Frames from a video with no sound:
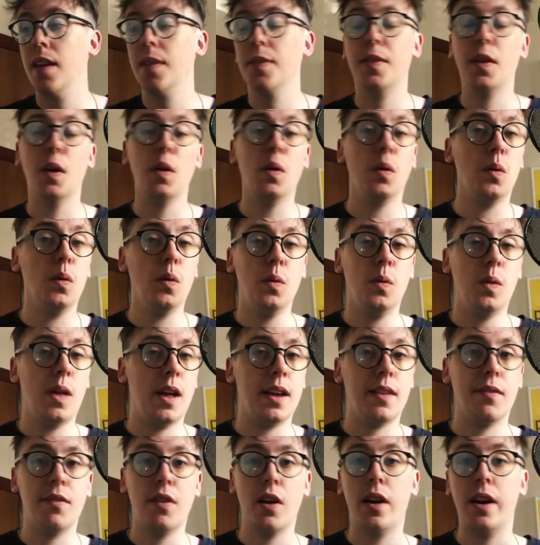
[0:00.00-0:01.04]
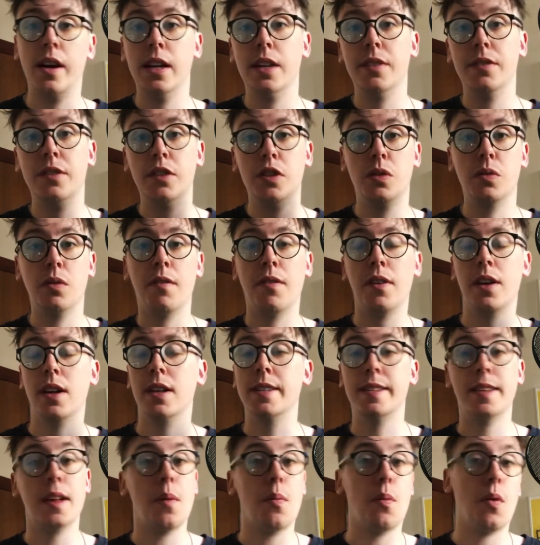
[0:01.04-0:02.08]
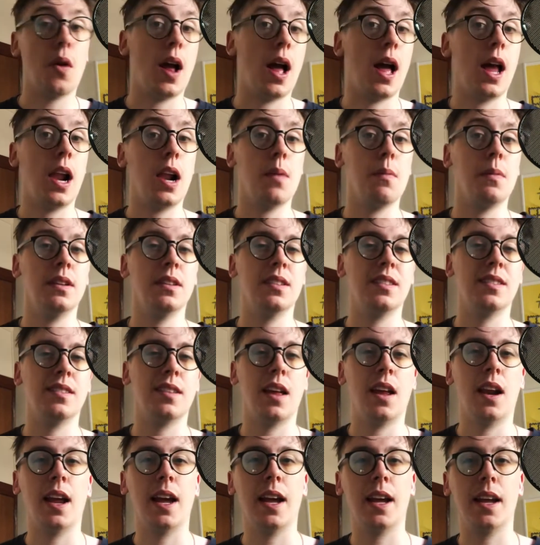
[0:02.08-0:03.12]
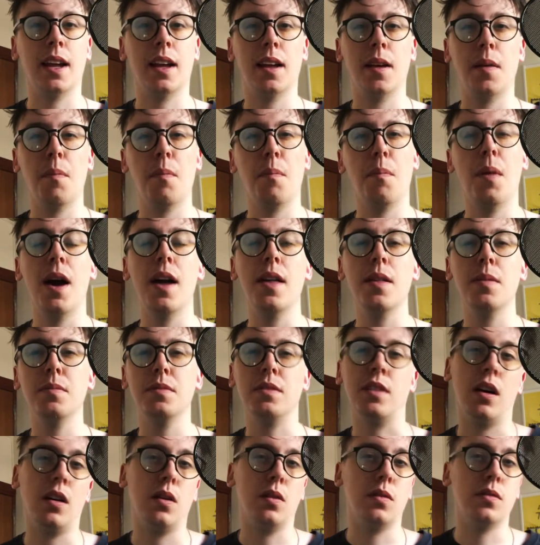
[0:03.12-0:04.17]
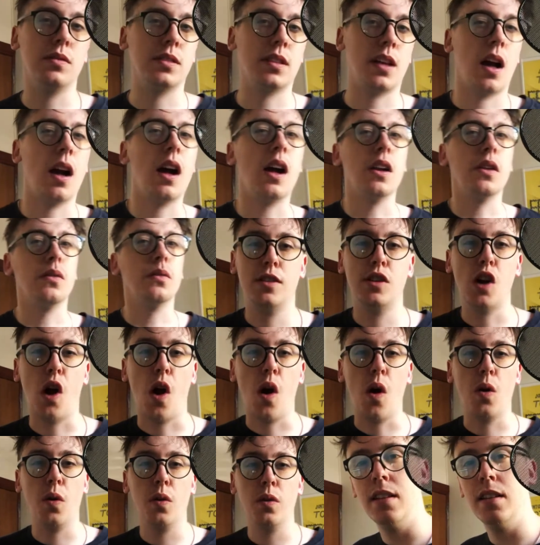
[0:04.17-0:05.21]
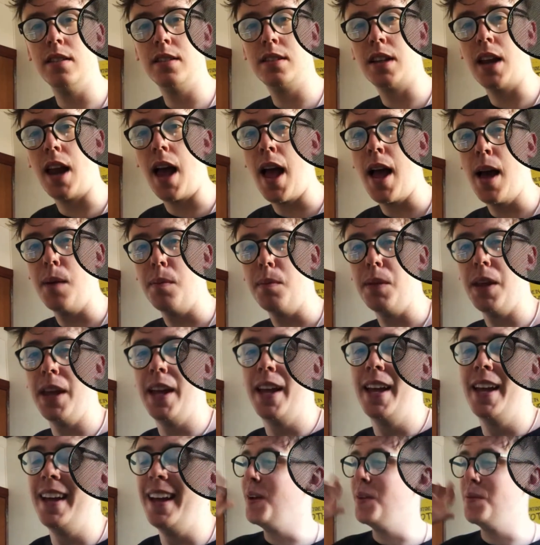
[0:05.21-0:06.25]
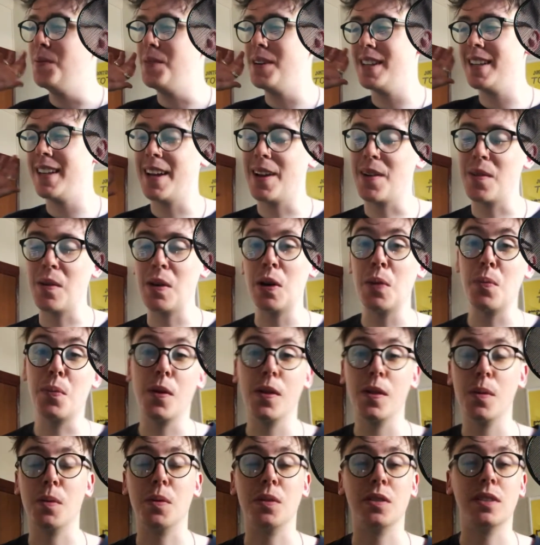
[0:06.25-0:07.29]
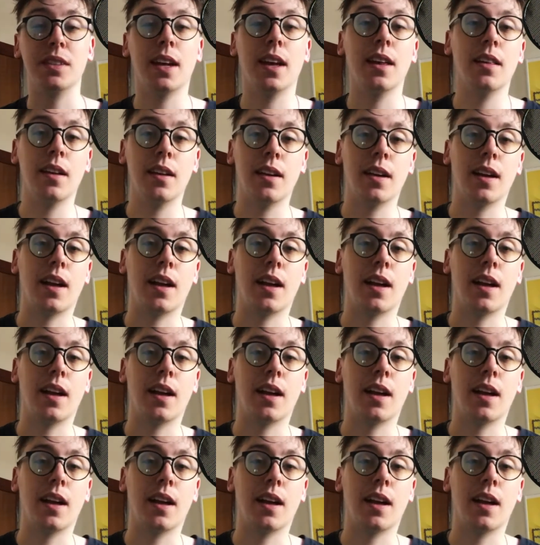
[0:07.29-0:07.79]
They're all like very individual and very separate elements that like by themselves kind of don't slap, but like when you put them all together it